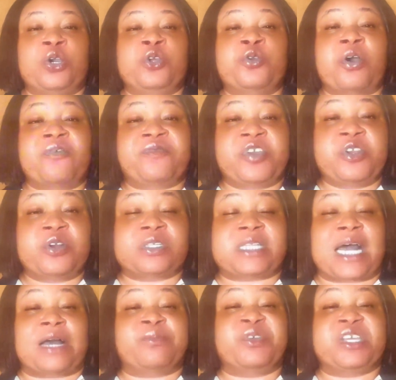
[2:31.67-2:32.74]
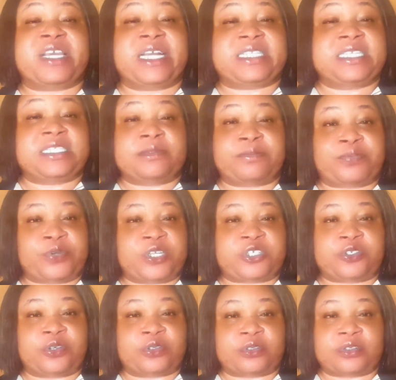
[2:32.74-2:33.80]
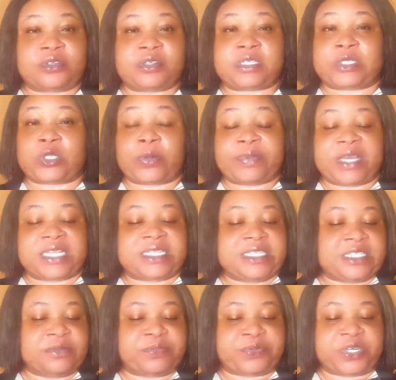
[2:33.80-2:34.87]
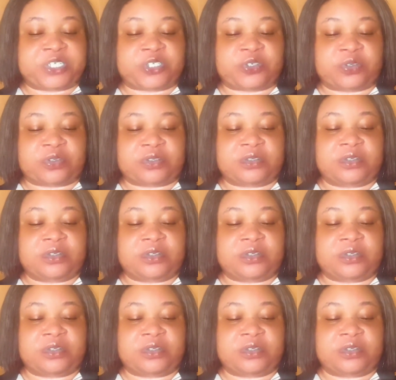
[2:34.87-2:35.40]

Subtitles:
Your videos that have been getting impression stop getting impression.